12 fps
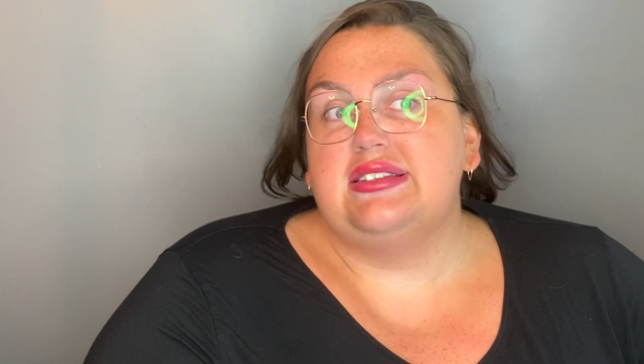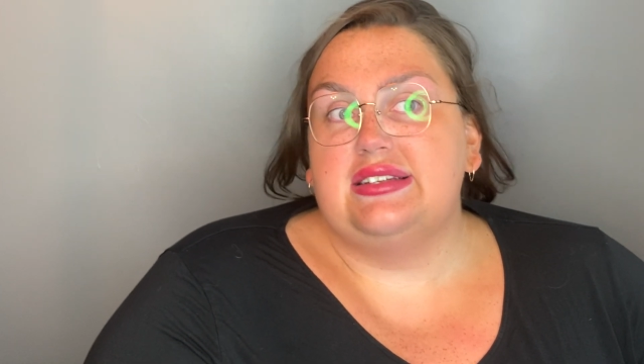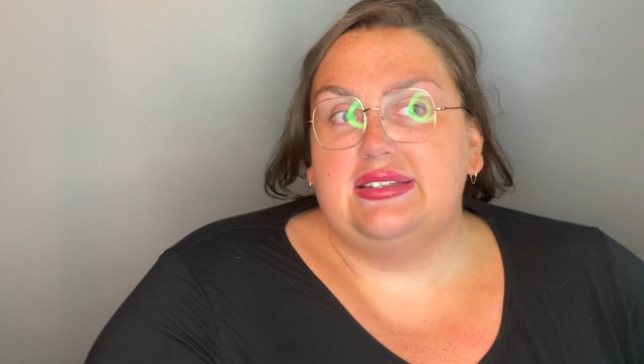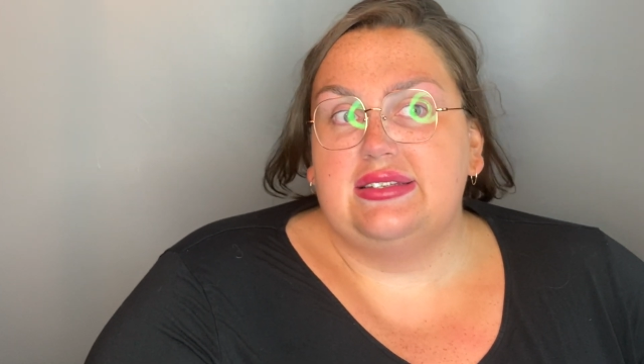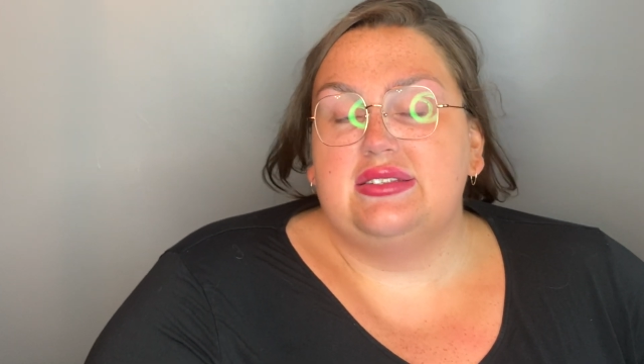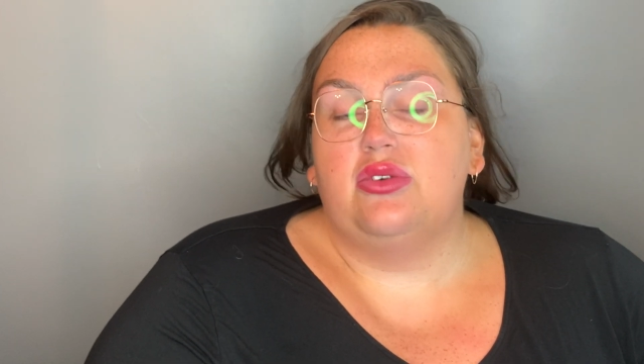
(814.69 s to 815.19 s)
this
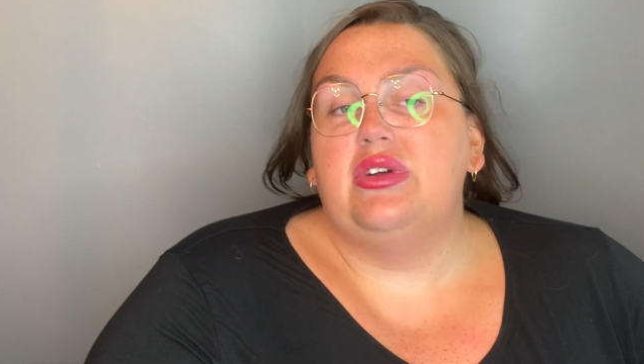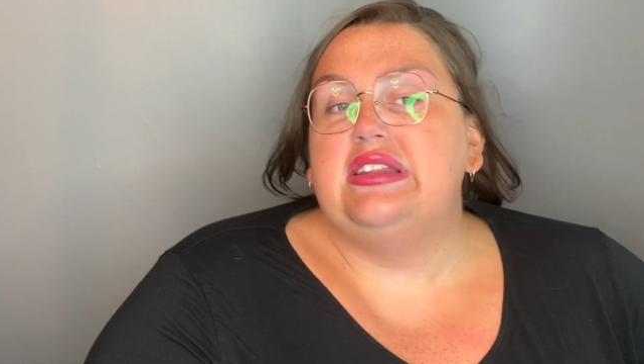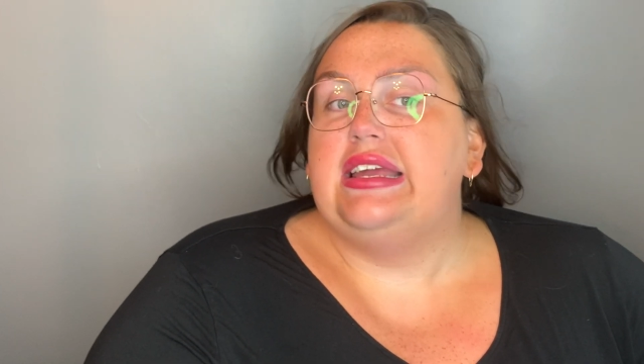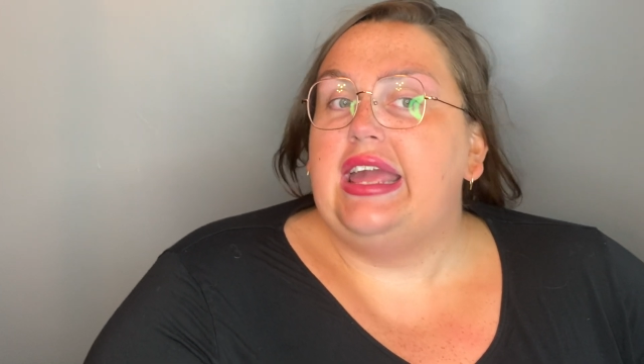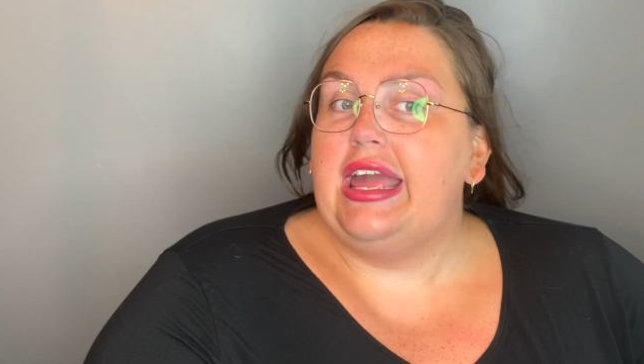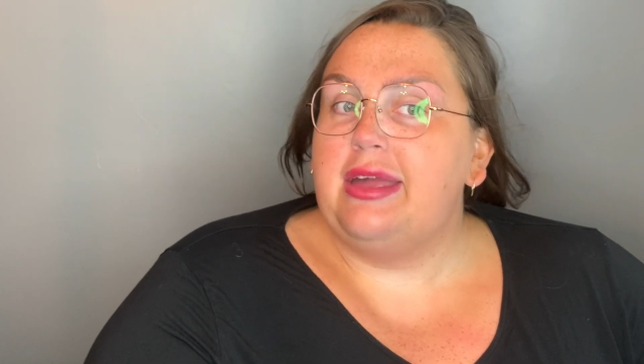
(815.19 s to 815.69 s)
is the one
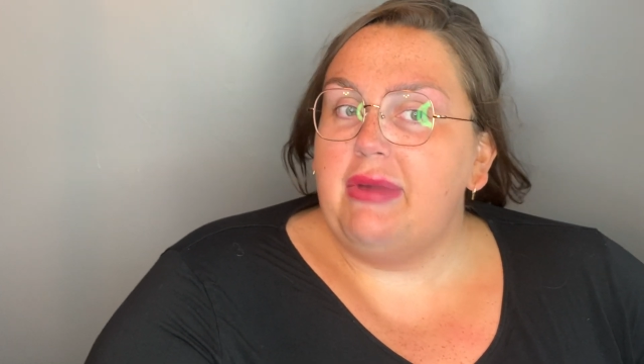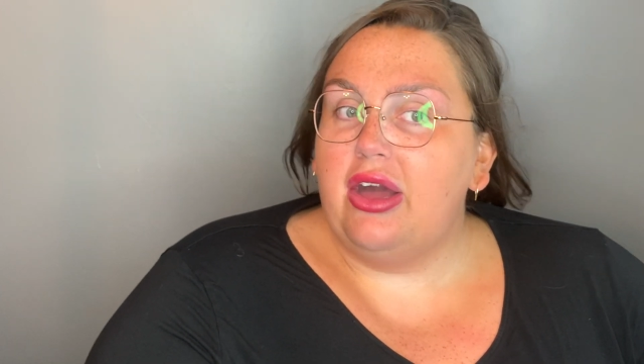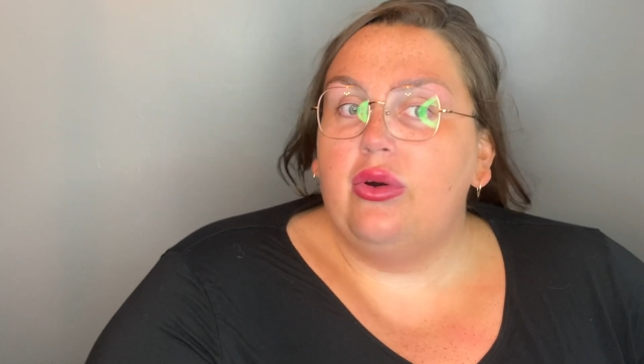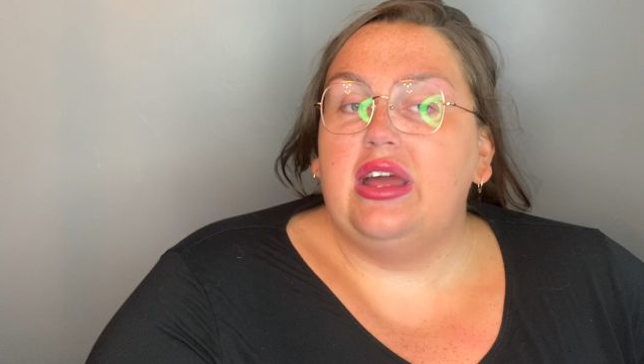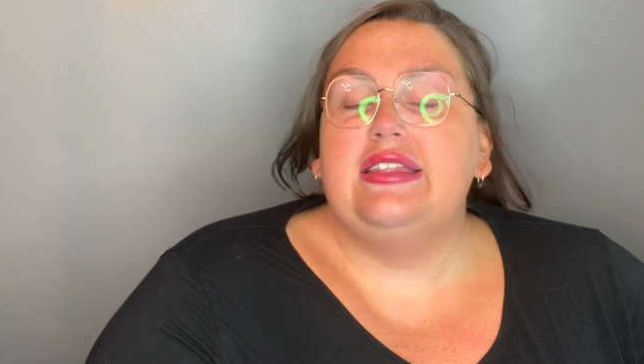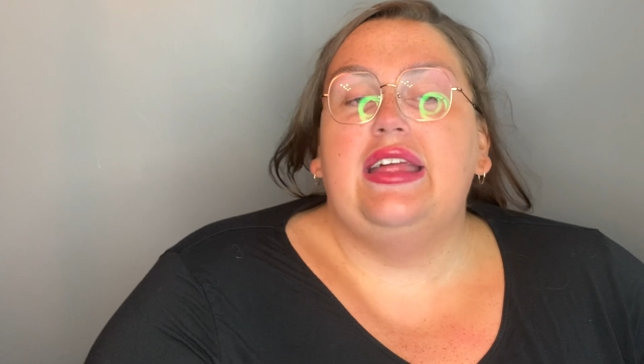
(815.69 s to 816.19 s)
that came
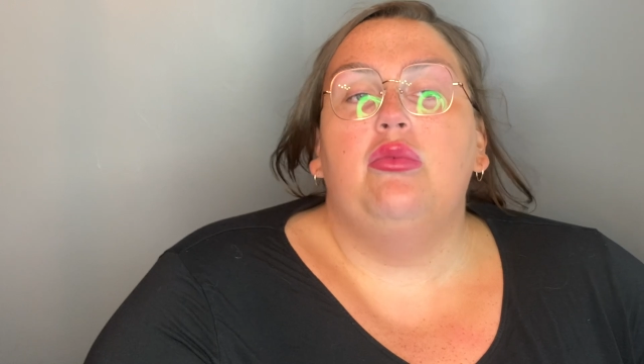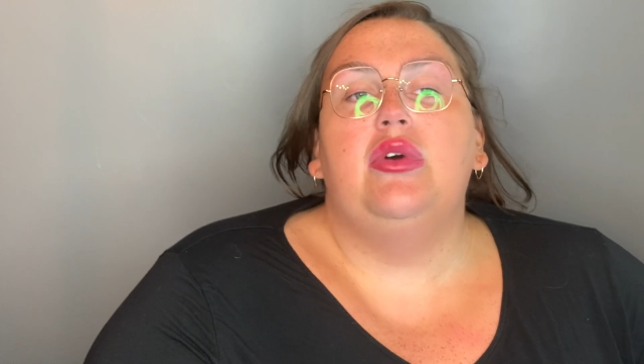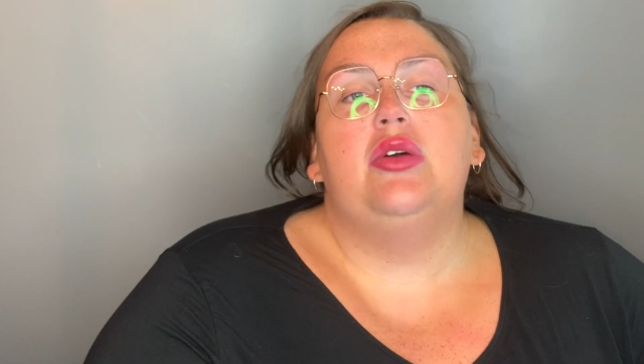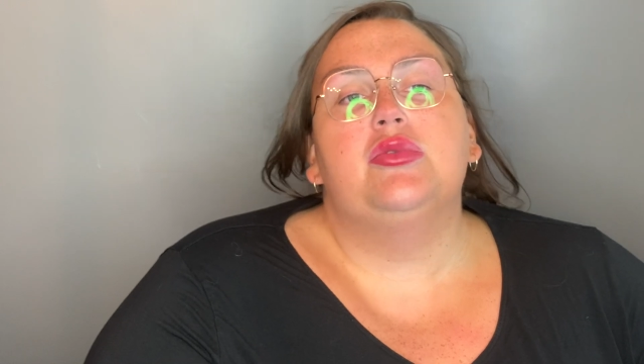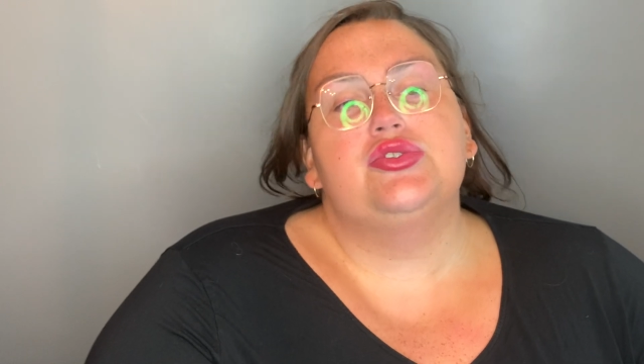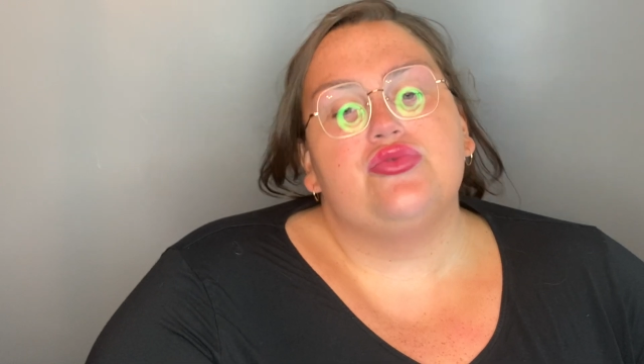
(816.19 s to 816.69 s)
out, and then when
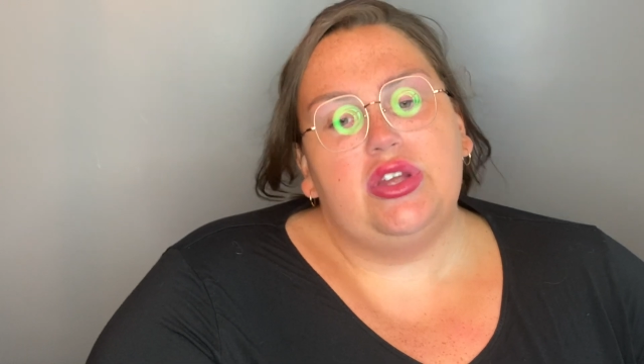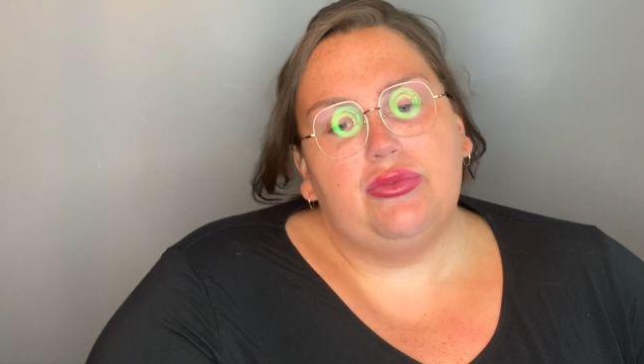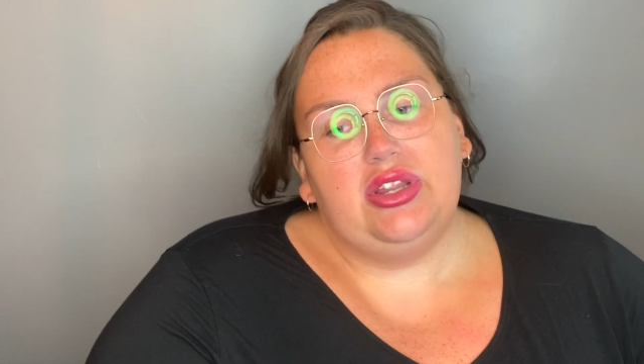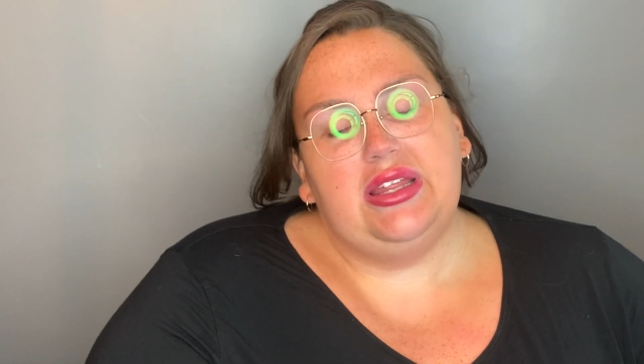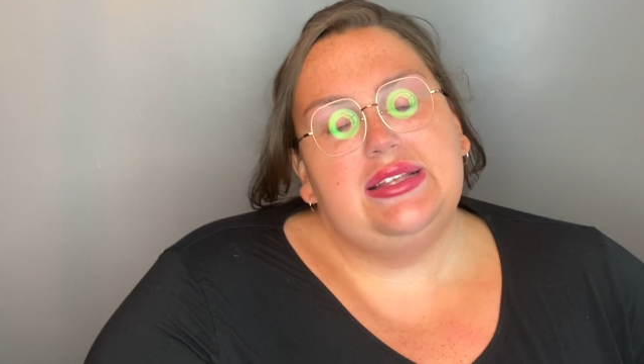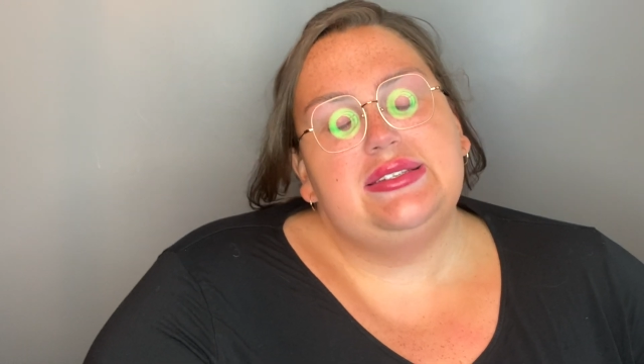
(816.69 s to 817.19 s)
it was
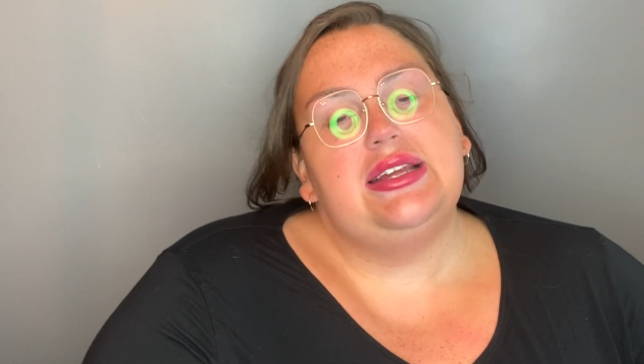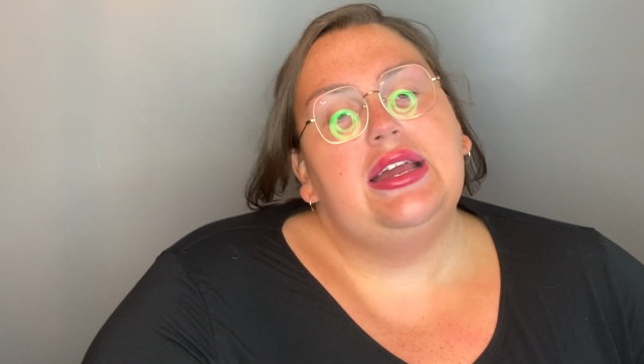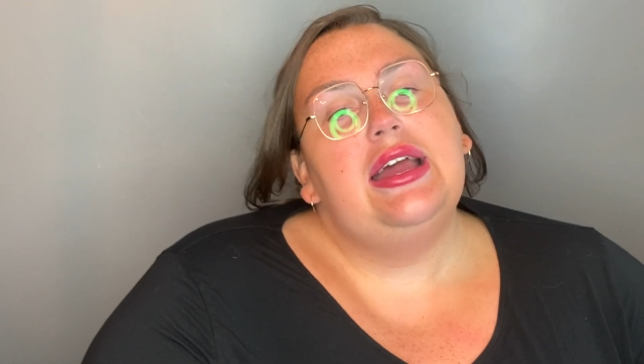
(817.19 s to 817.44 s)
re-released,